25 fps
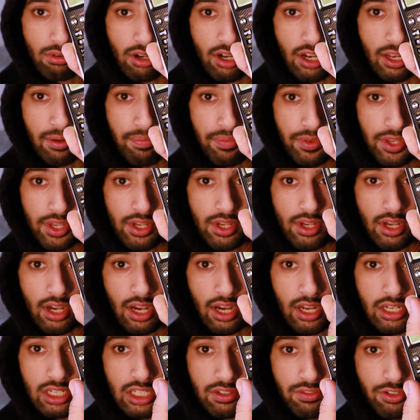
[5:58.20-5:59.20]
Right.
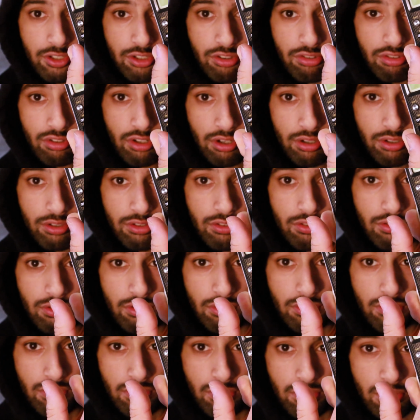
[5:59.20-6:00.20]
And if you just go
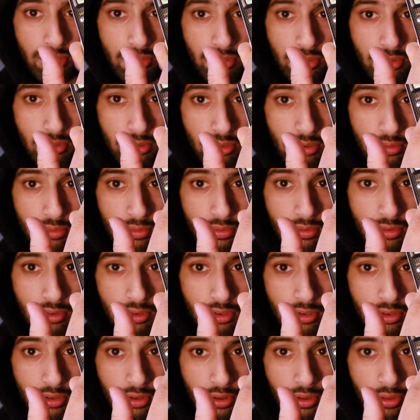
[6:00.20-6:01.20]
to
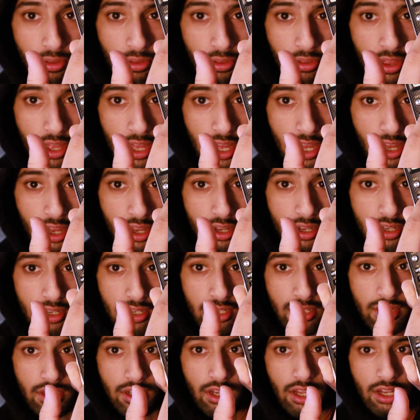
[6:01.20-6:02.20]
there,
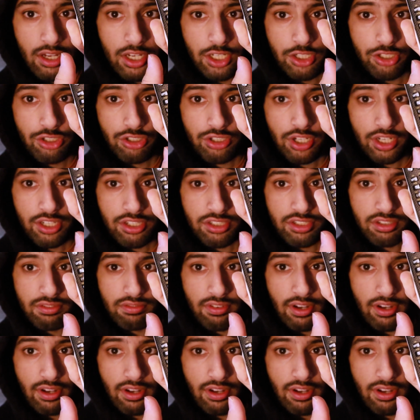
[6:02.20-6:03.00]
and you just change the